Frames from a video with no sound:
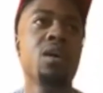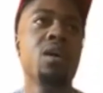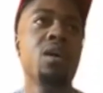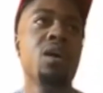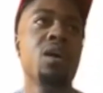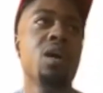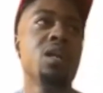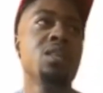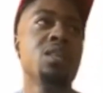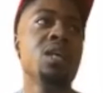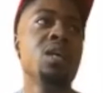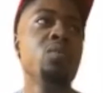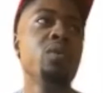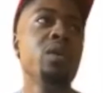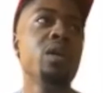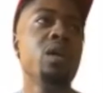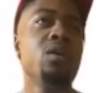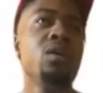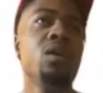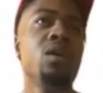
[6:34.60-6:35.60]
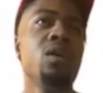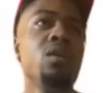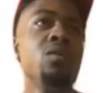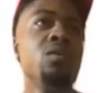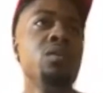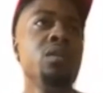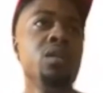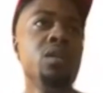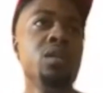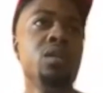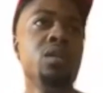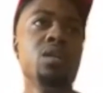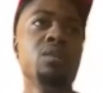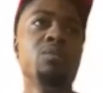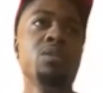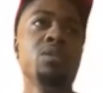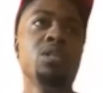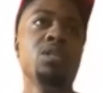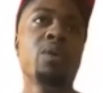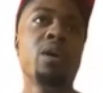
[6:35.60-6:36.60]
I think we held our own in the
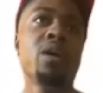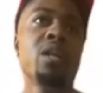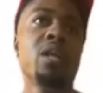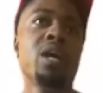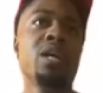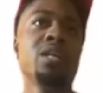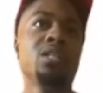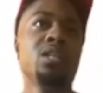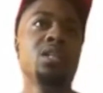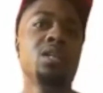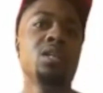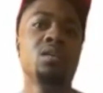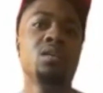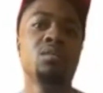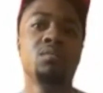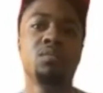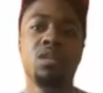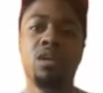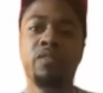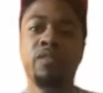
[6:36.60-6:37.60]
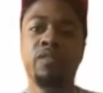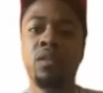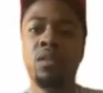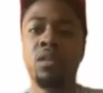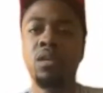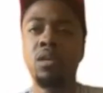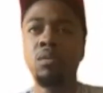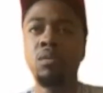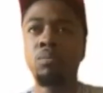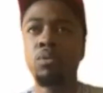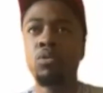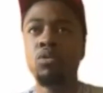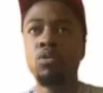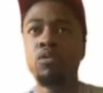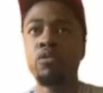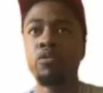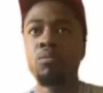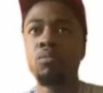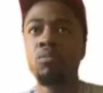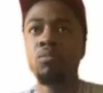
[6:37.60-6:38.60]
DB spot last year. Definitely
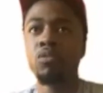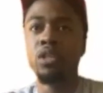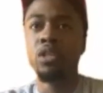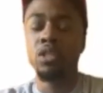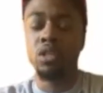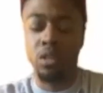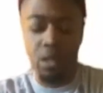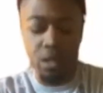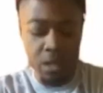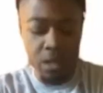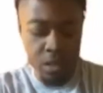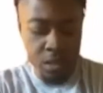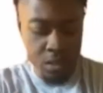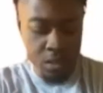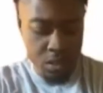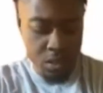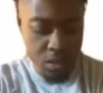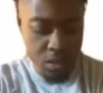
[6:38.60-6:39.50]
improved from recent years.